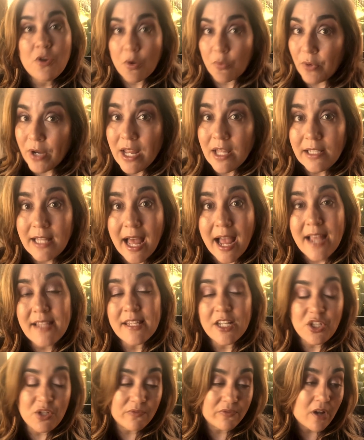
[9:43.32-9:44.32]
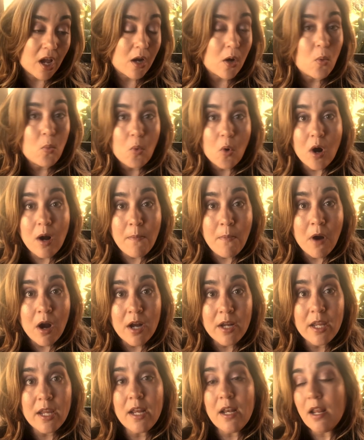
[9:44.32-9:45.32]
realize that you've got a warm
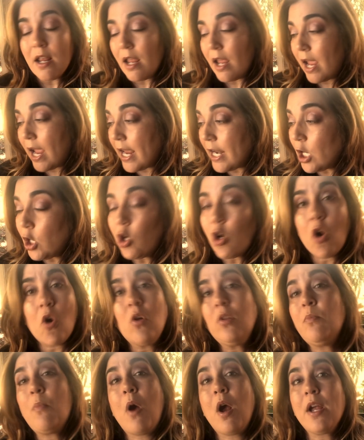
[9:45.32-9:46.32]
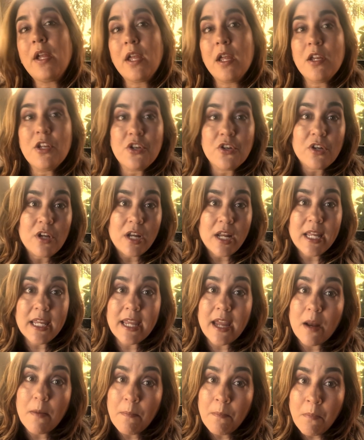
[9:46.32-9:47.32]
market and a cold market. You're going to
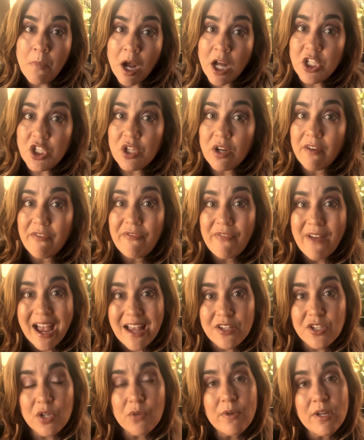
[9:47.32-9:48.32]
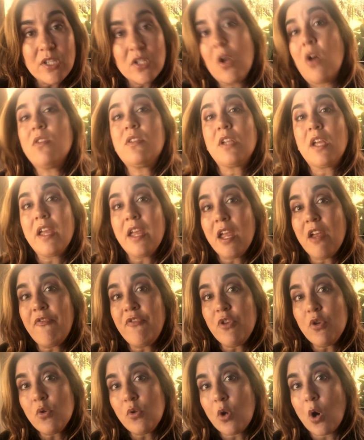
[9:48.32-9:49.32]
get much faster results
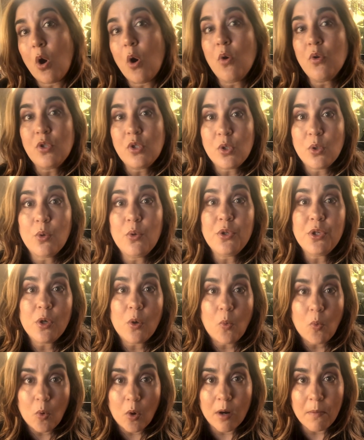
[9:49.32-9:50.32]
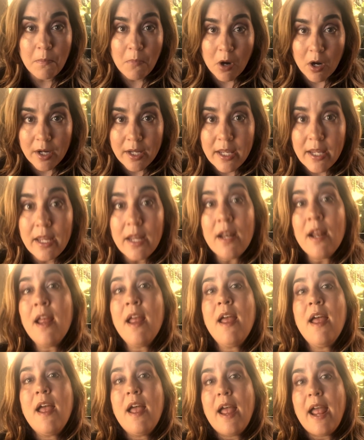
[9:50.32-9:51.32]
if you go to your warm market.
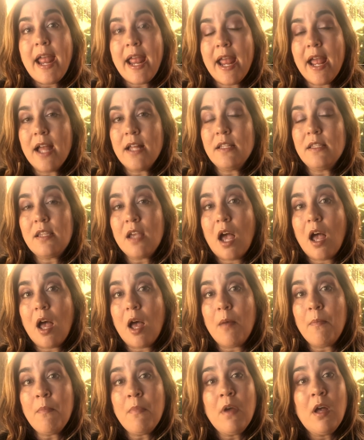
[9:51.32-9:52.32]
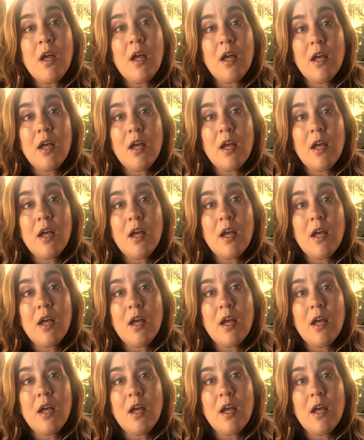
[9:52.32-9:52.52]
And